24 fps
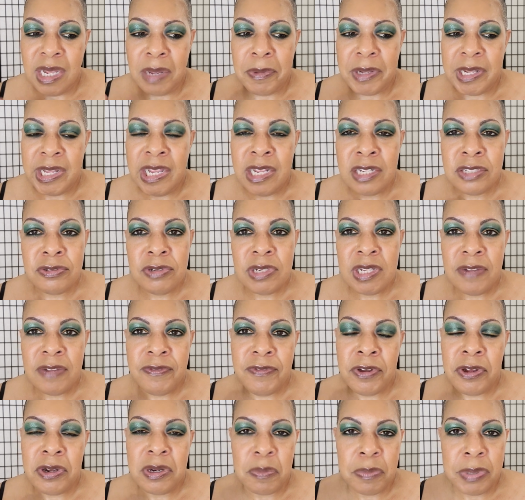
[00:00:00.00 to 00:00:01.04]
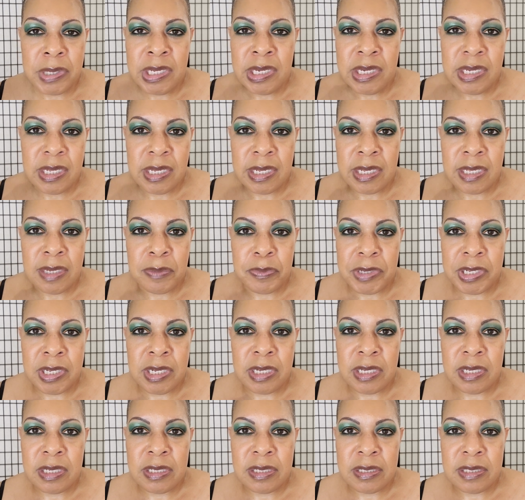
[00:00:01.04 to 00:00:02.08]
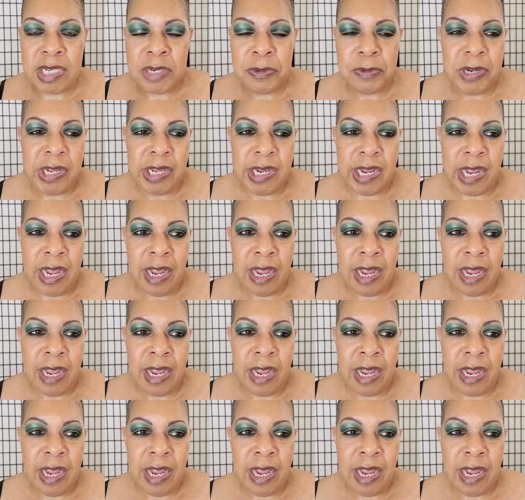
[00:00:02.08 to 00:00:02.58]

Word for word: I'm glad you left all the blending in because they were like,